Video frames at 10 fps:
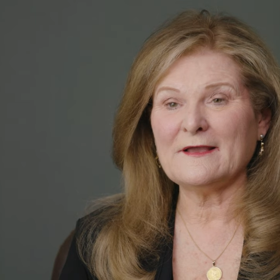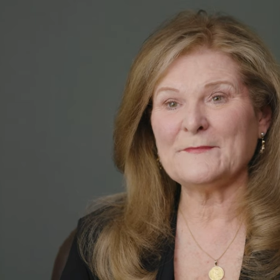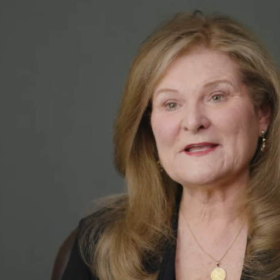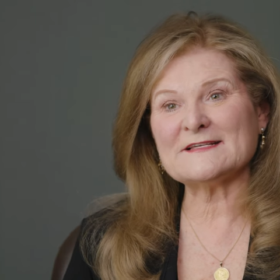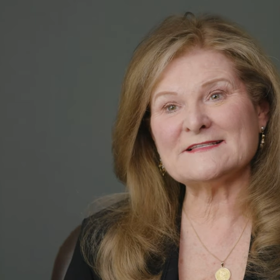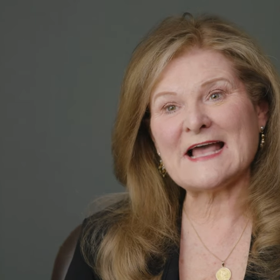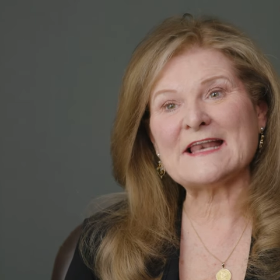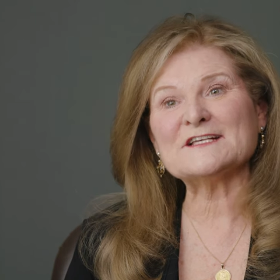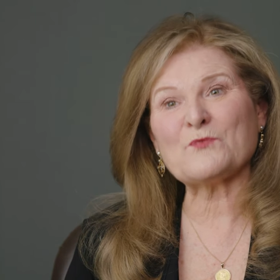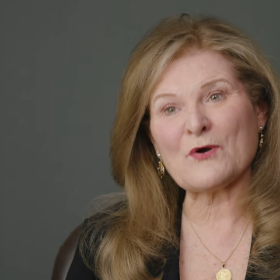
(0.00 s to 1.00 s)
because
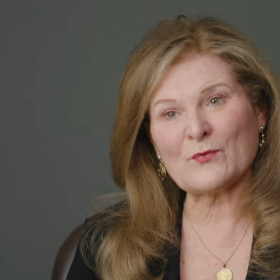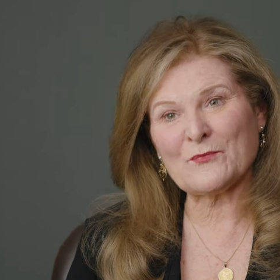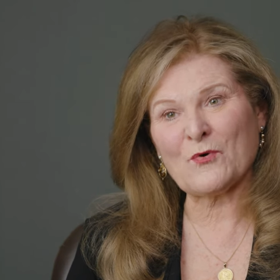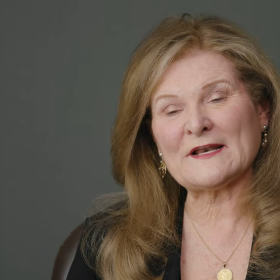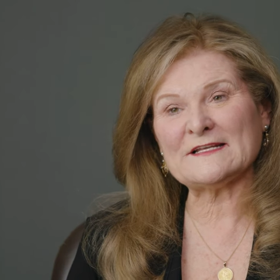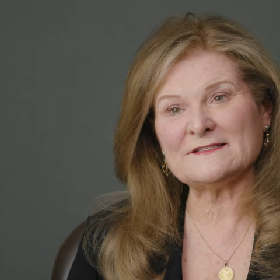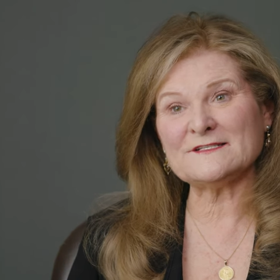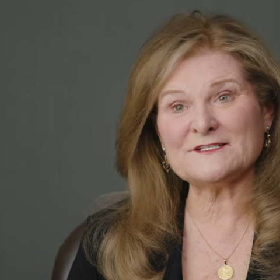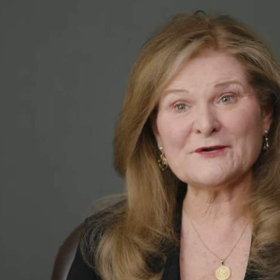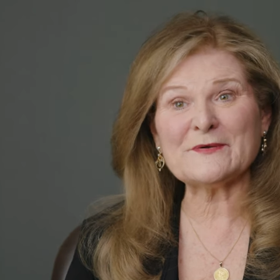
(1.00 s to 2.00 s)
that is what we
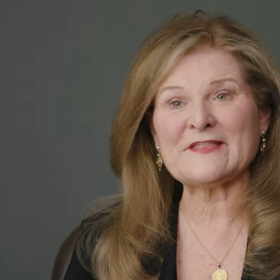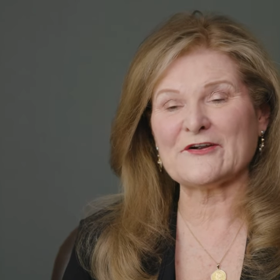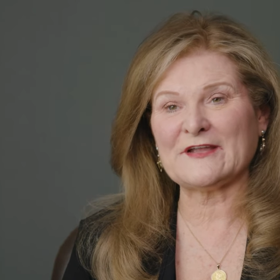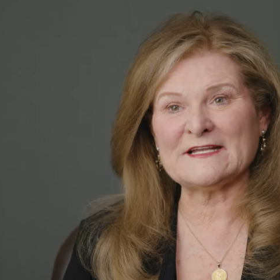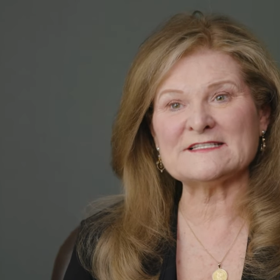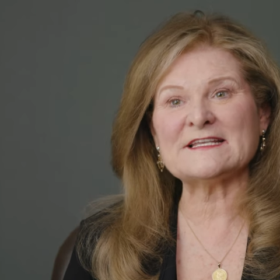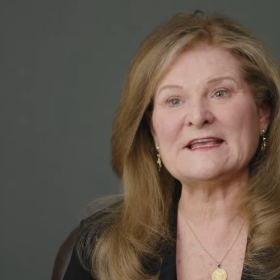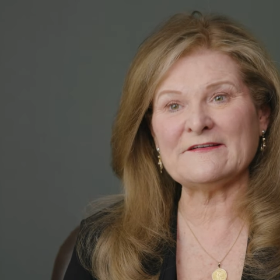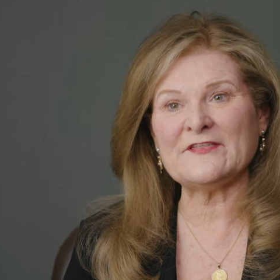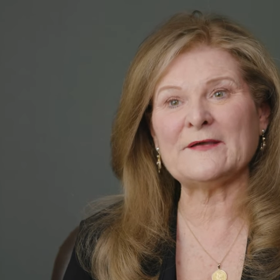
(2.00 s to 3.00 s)
wanted to do with our kids,
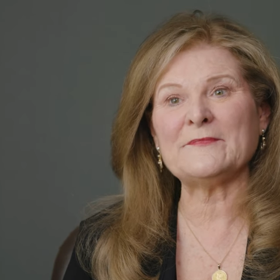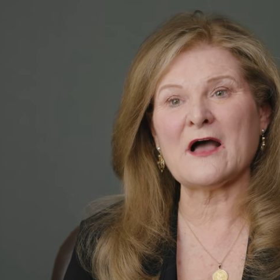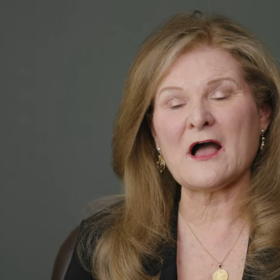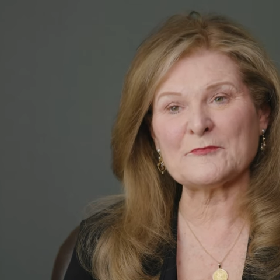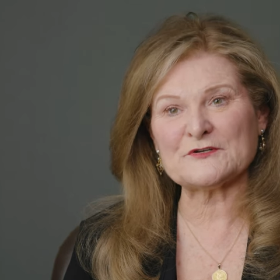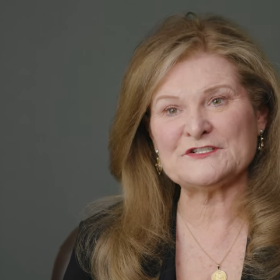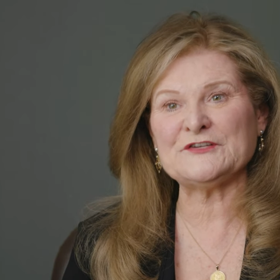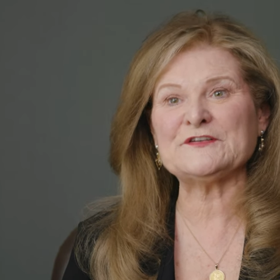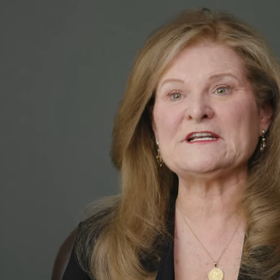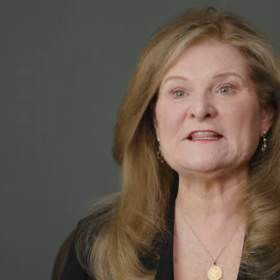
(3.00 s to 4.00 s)
give them the
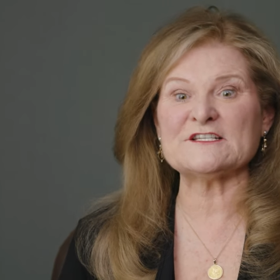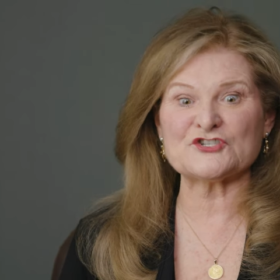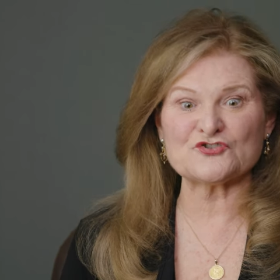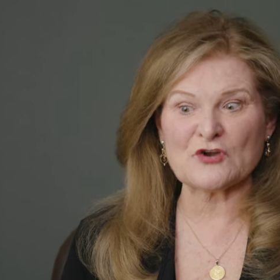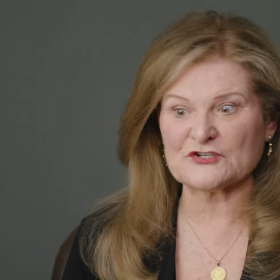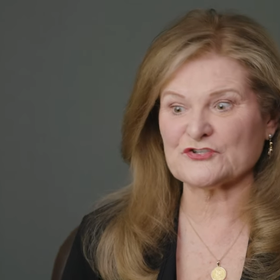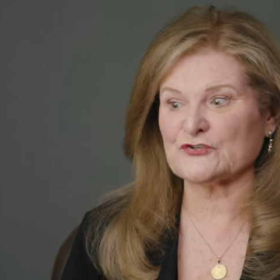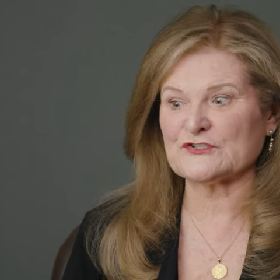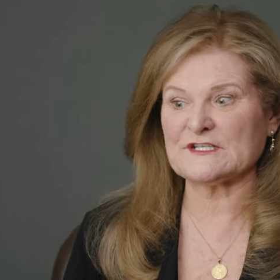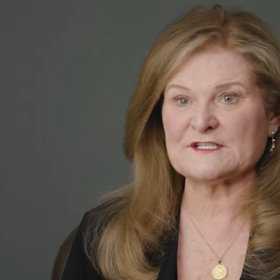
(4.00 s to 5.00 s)
opportunity, the
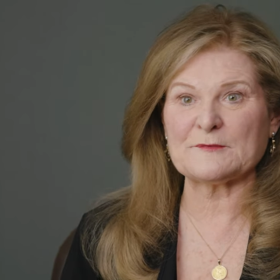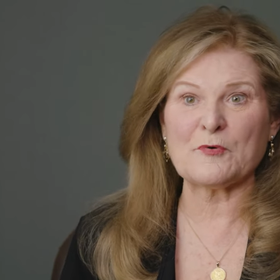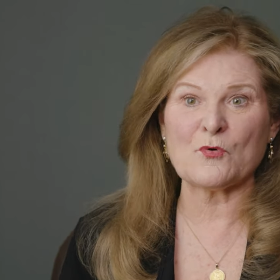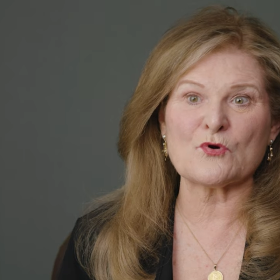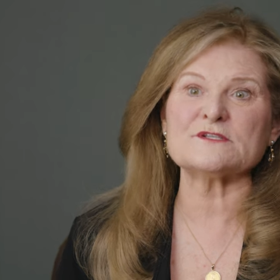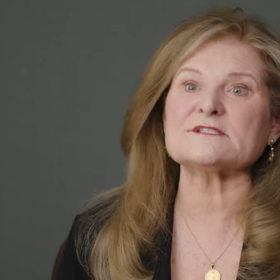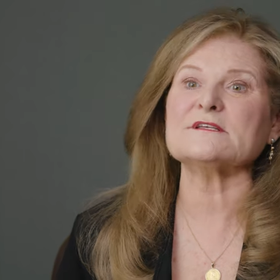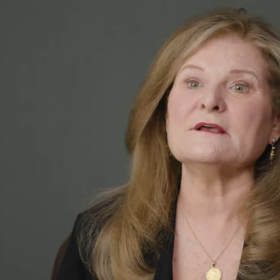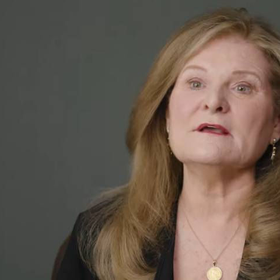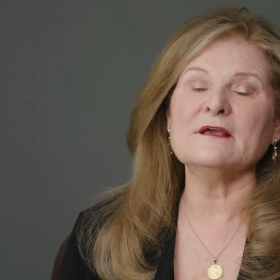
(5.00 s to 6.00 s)
structures, the
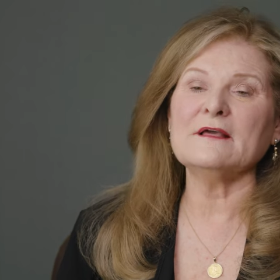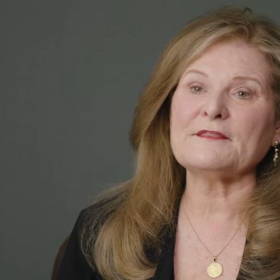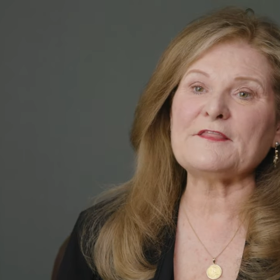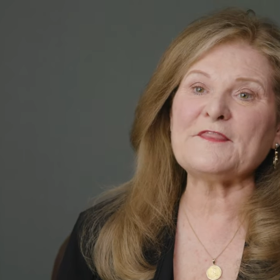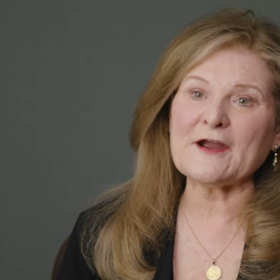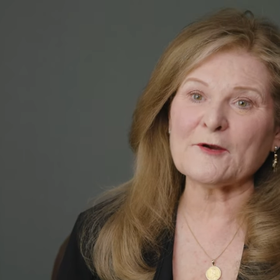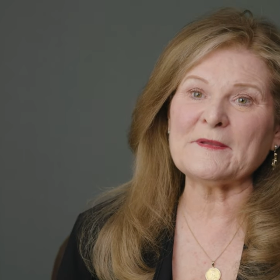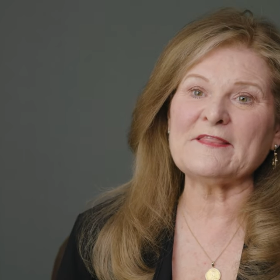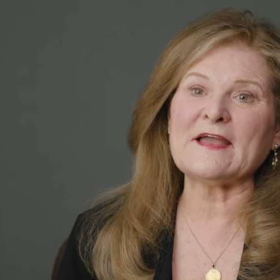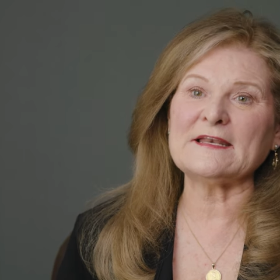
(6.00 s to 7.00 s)
supports, the
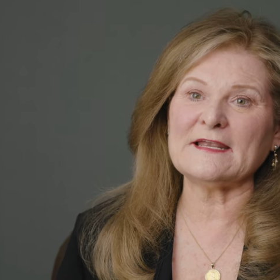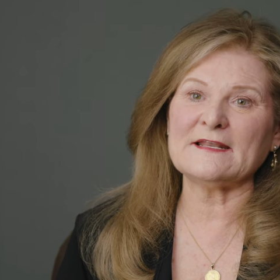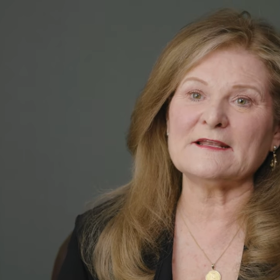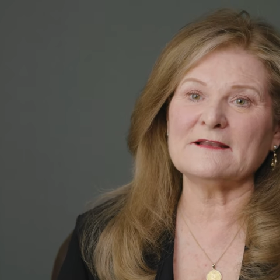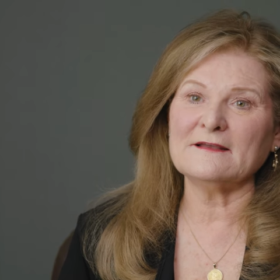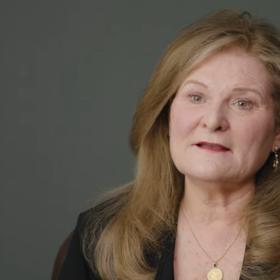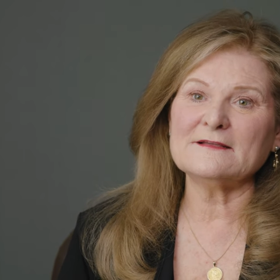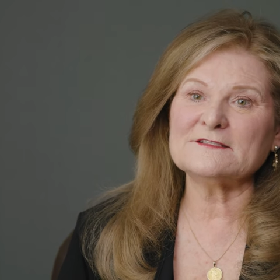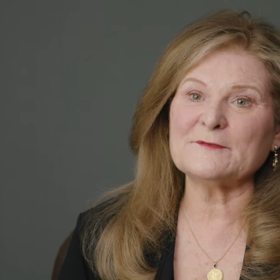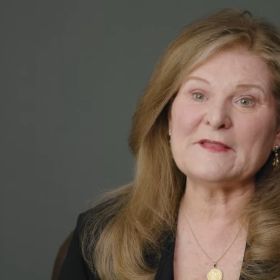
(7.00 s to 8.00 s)
therapy they needed
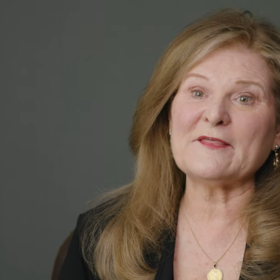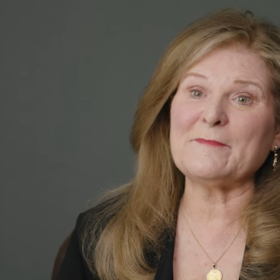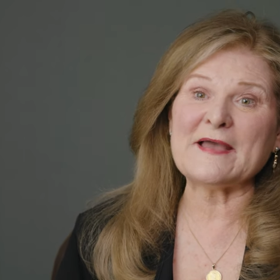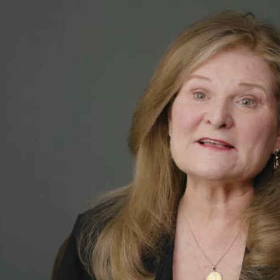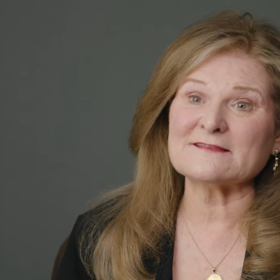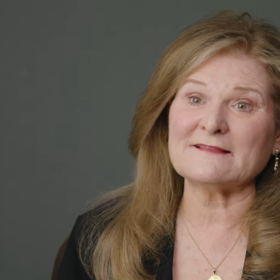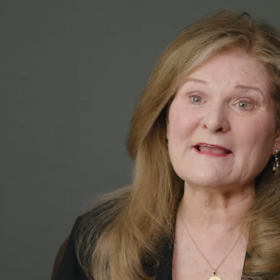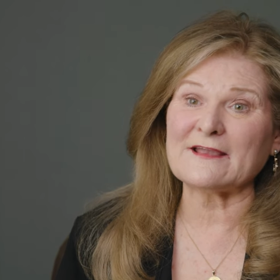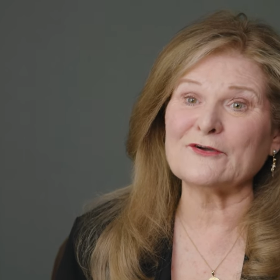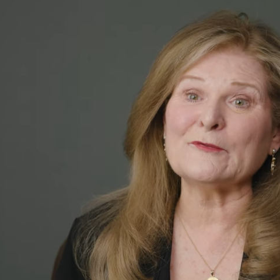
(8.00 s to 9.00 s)
to be the best that
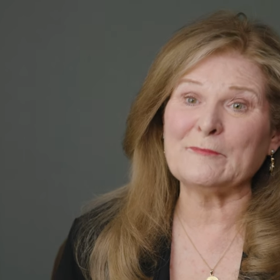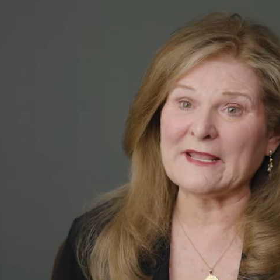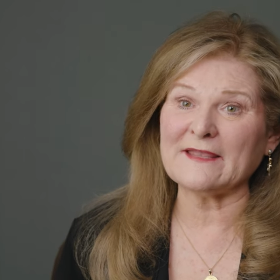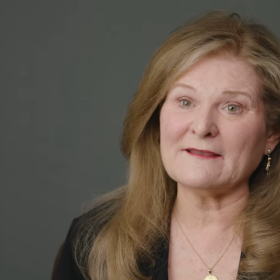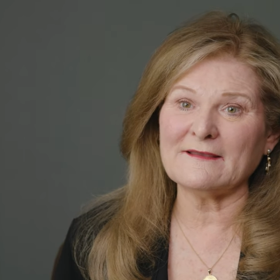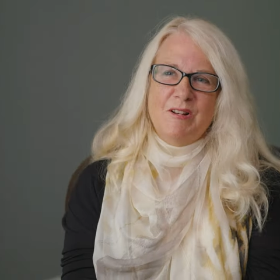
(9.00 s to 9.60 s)
they could be.